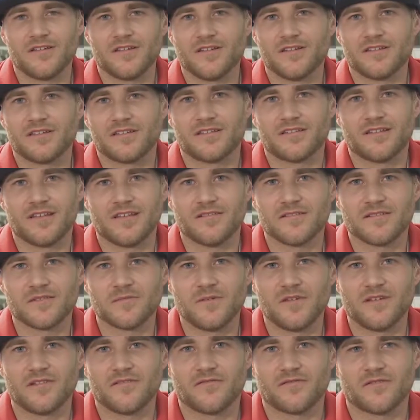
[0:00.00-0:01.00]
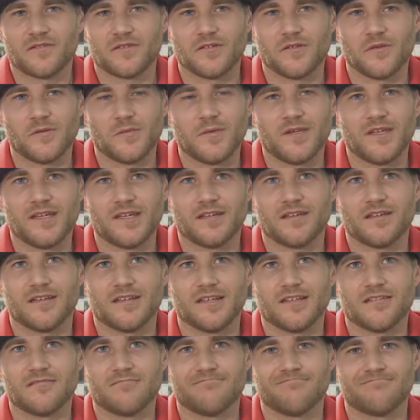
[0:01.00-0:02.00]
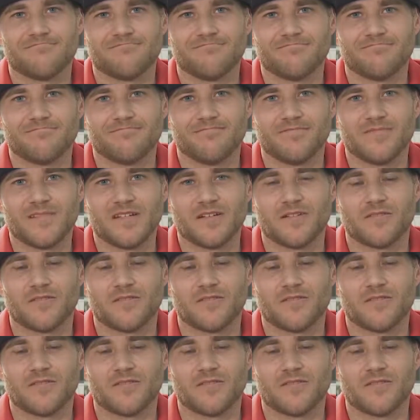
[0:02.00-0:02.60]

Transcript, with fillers: us all into a tailspin for a little bit, and